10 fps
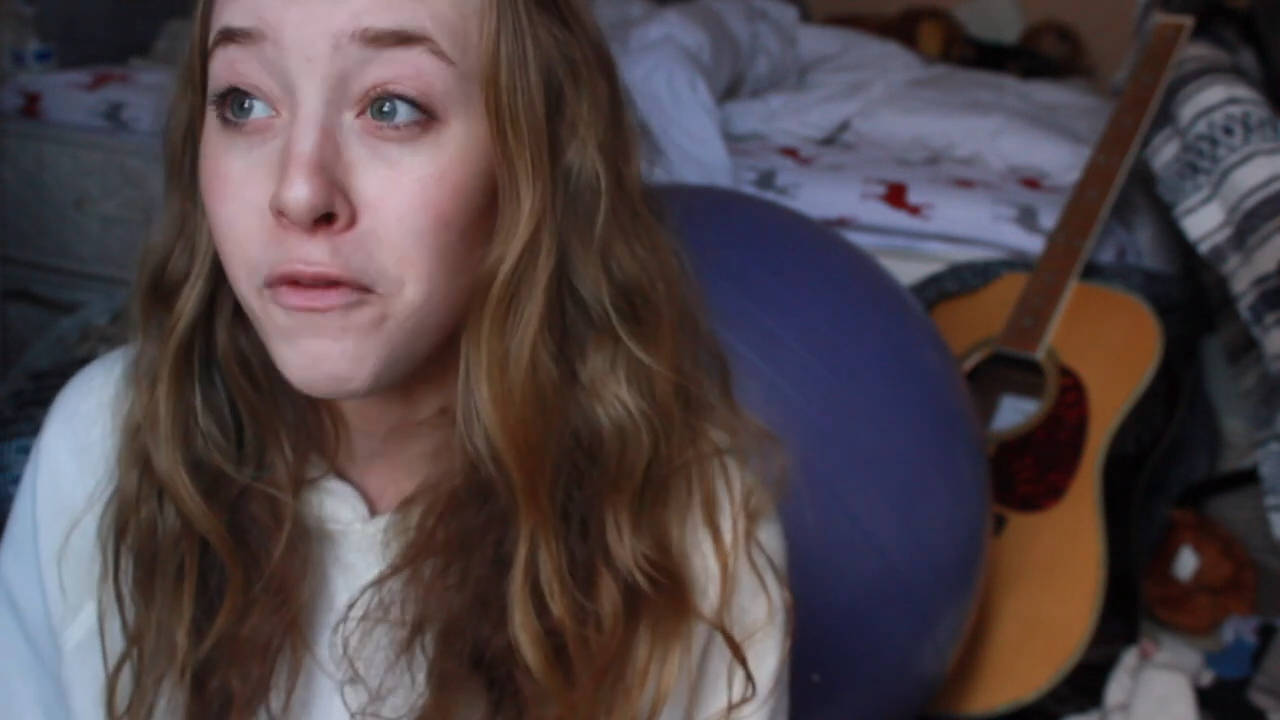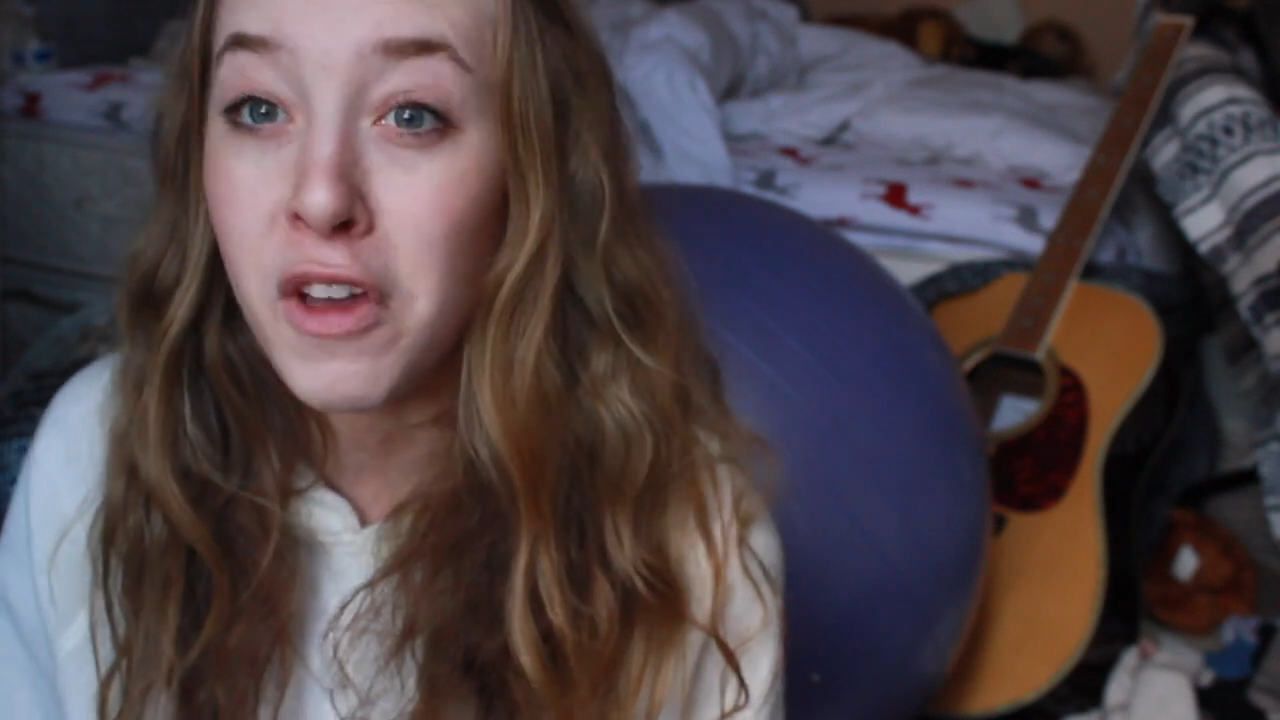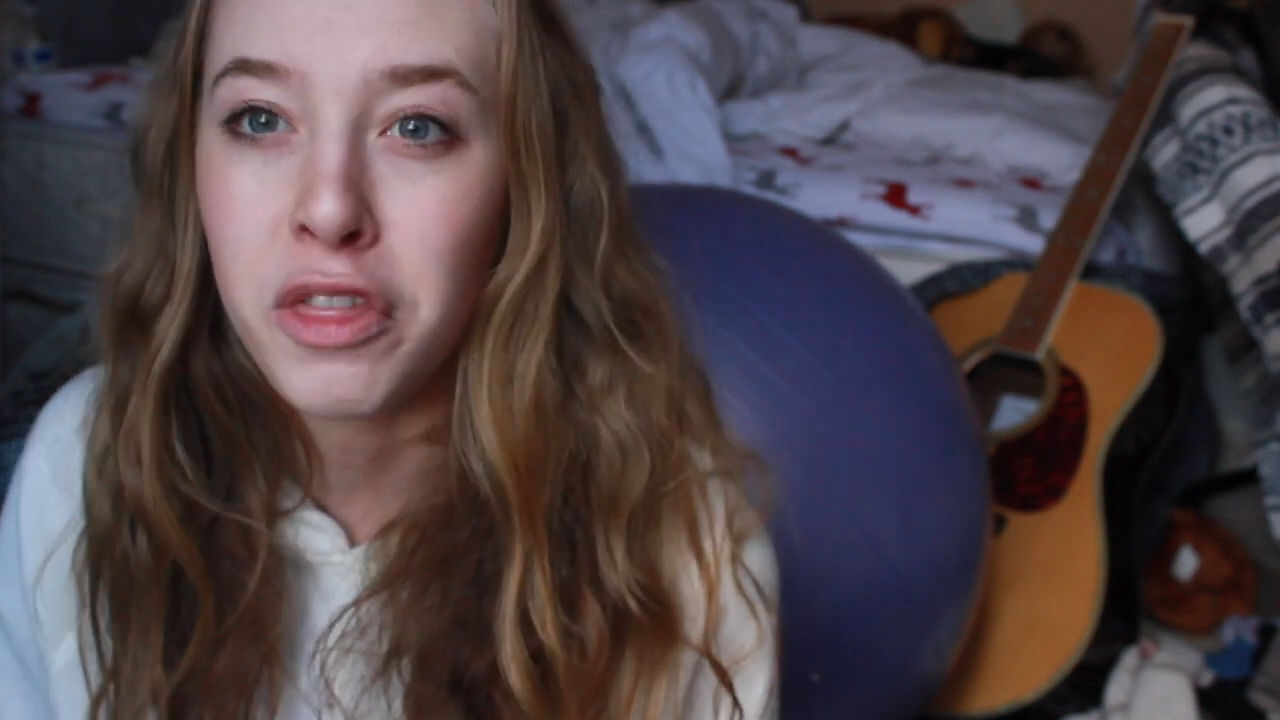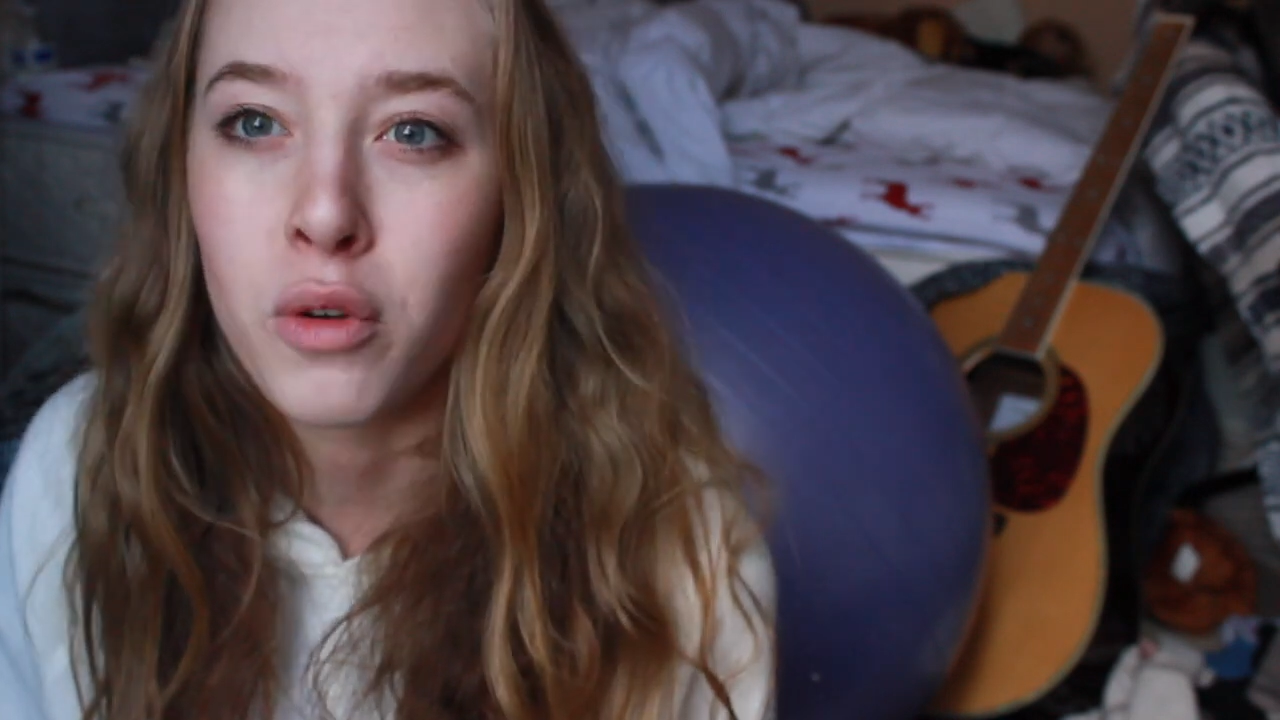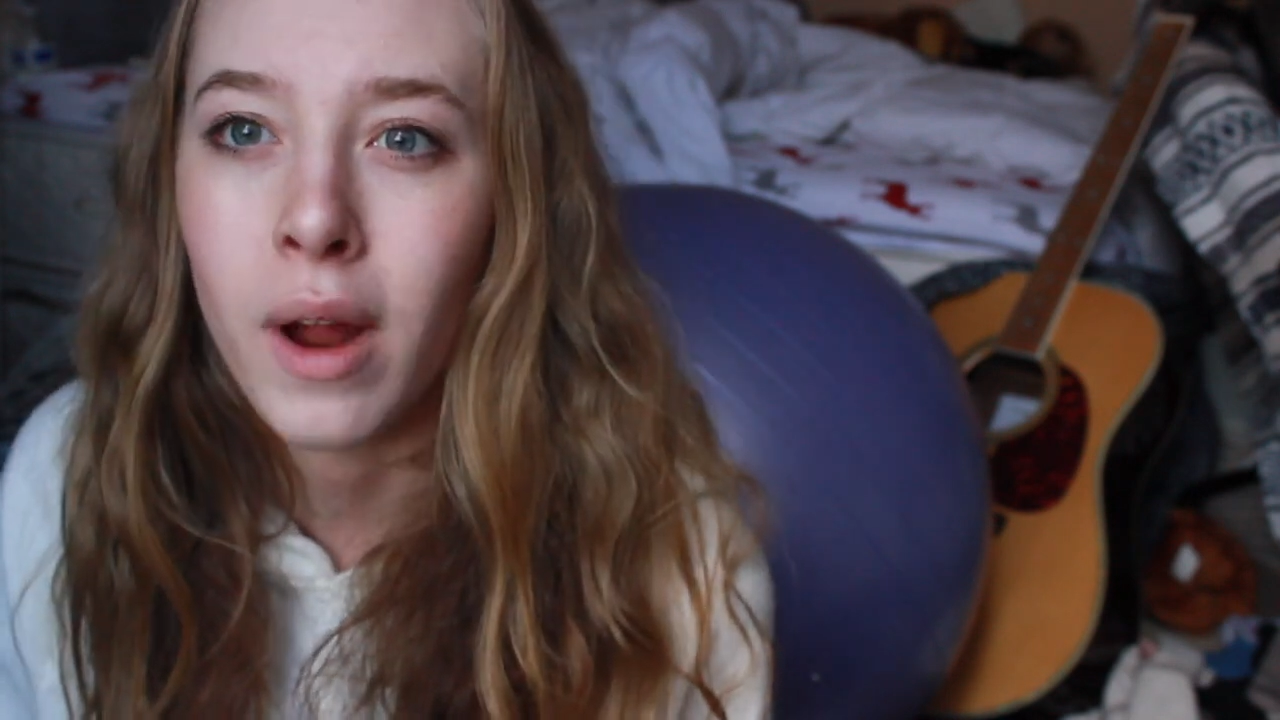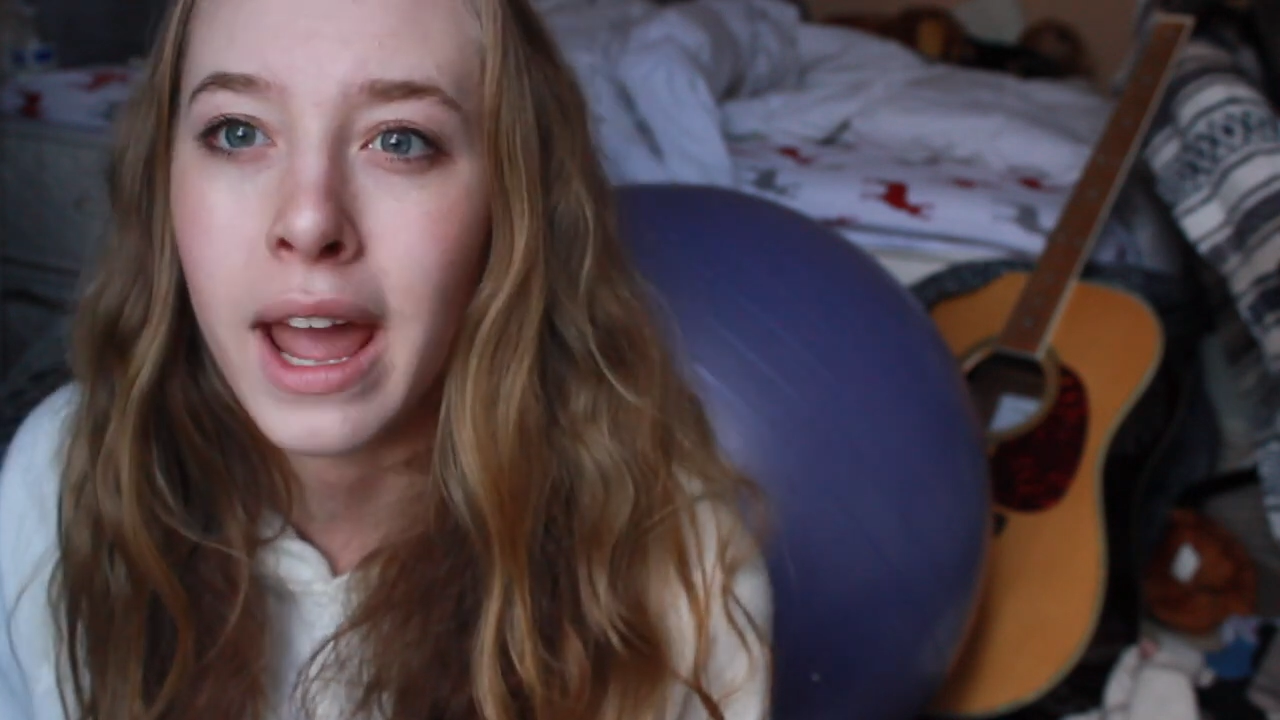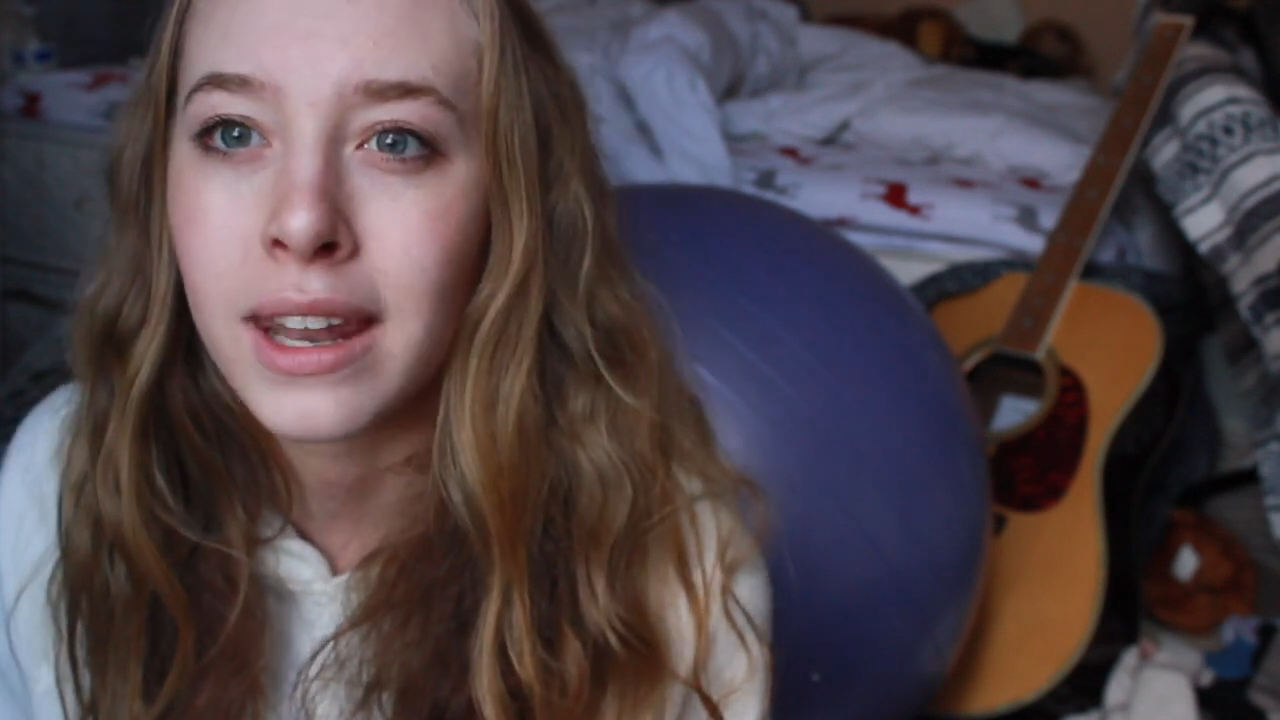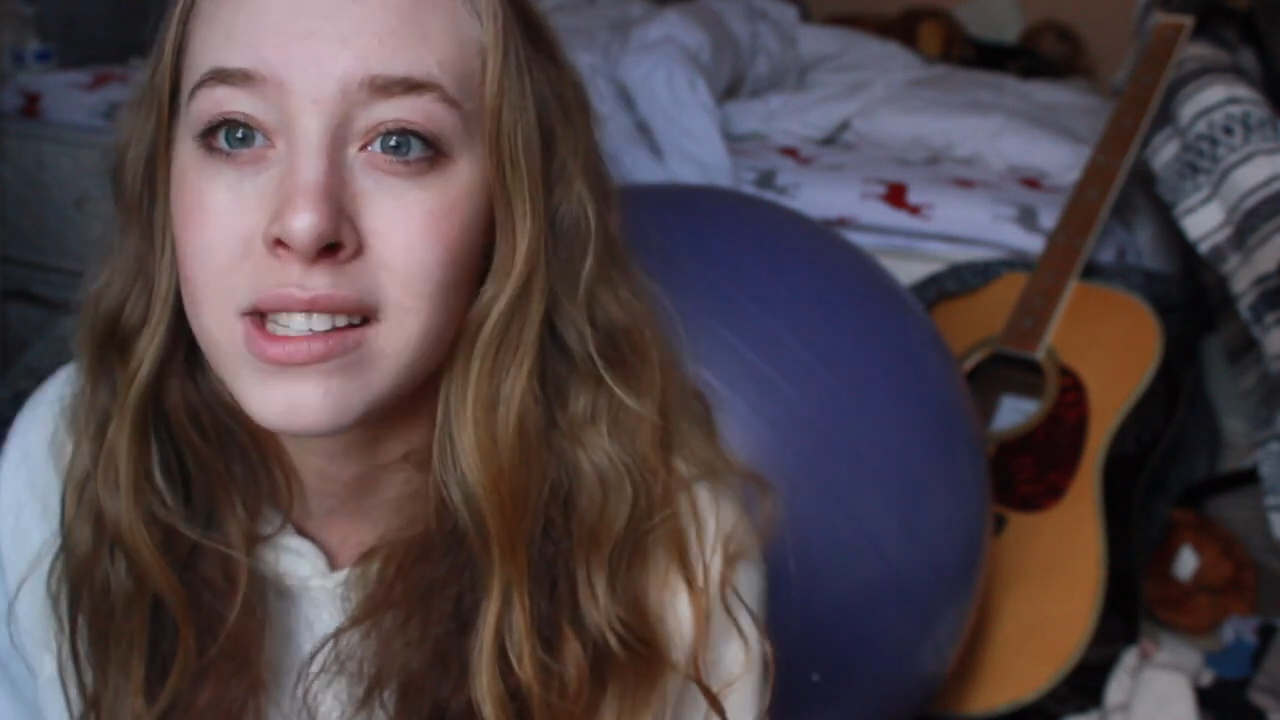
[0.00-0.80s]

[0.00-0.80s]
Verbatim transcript: fifth grade,